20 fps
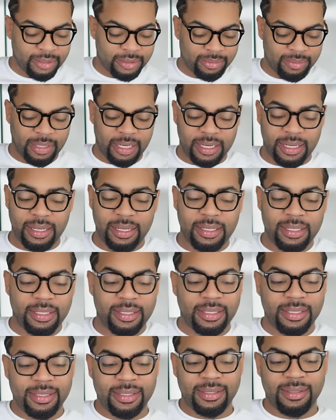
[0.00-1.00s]
My
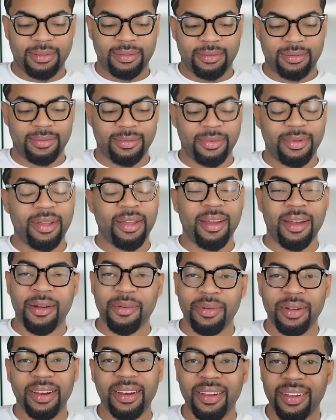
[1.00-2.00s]
goodness. We
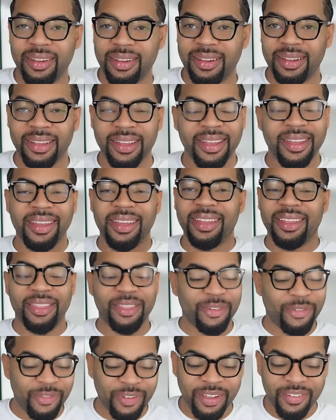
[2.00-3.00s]
already in
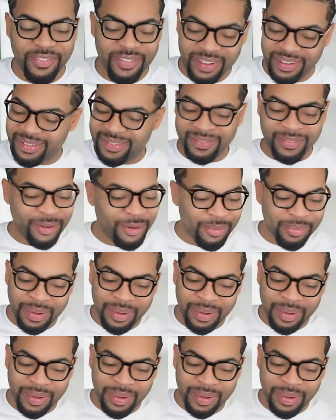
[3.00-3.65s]
the 5th of new